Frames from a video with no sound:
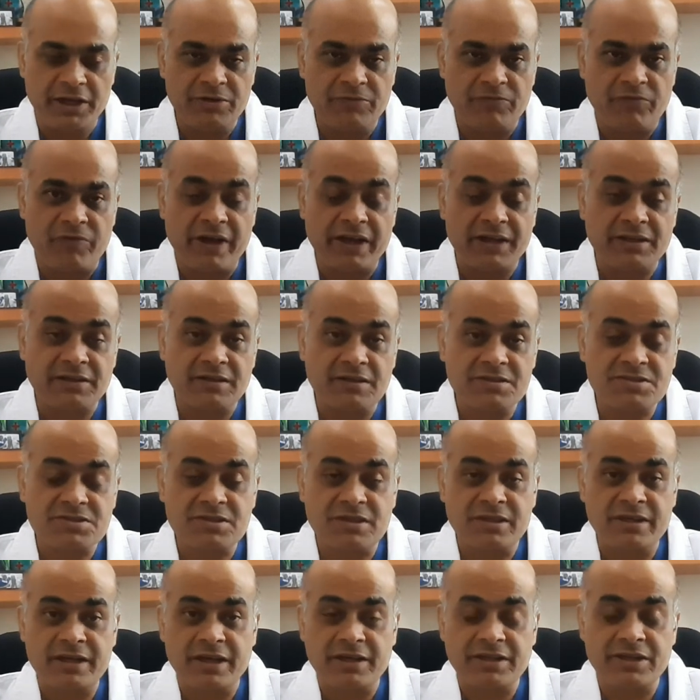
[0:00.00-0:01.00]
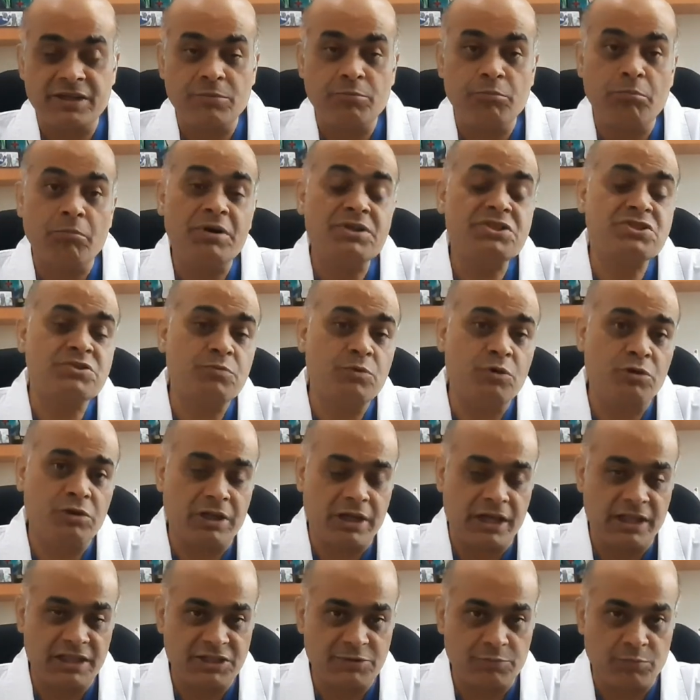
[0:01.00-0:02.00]
in fact, is creating much more
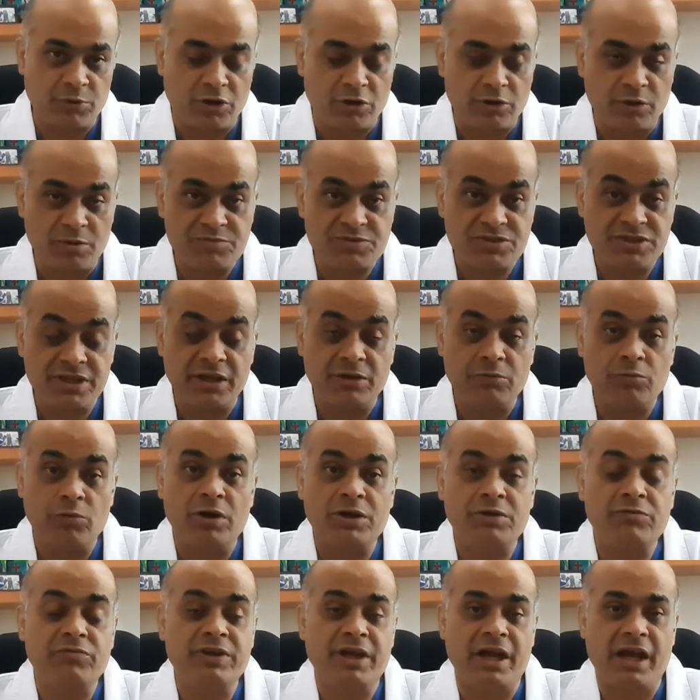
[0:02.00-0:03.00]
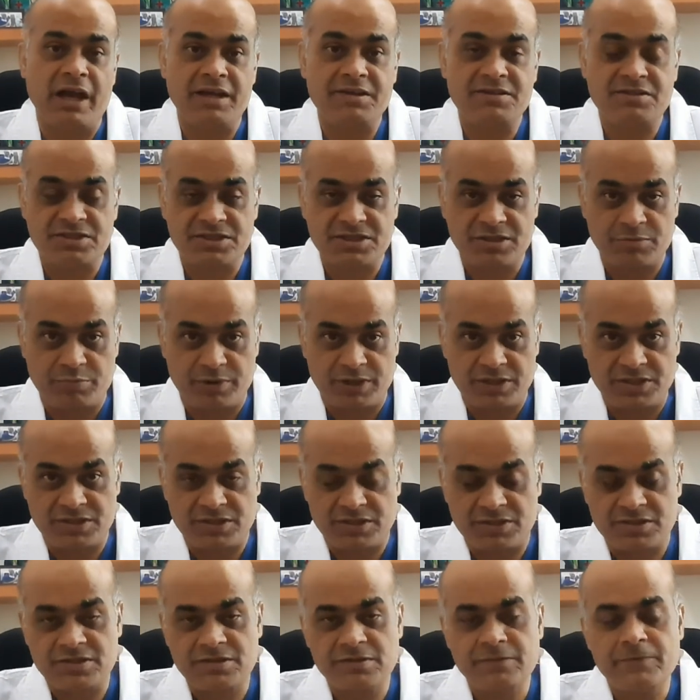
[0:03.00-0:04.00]
health problems than what we
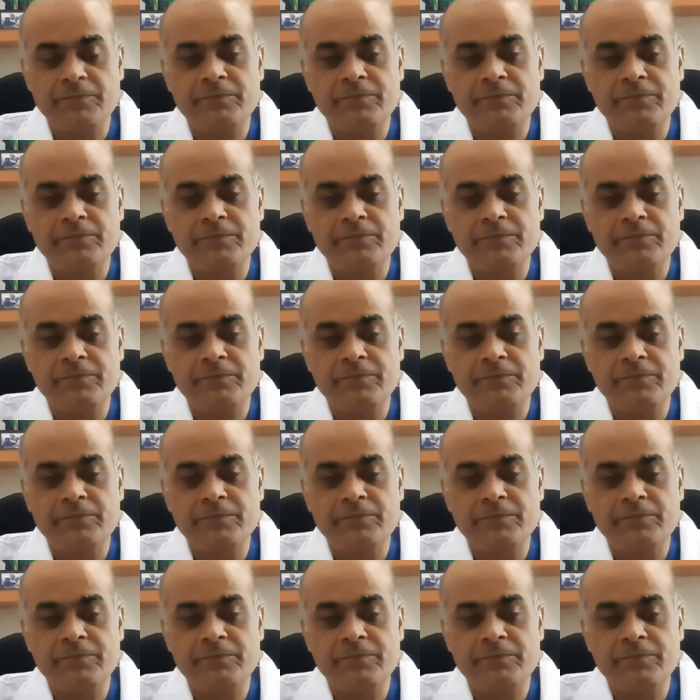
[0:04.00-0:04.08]
anticipated.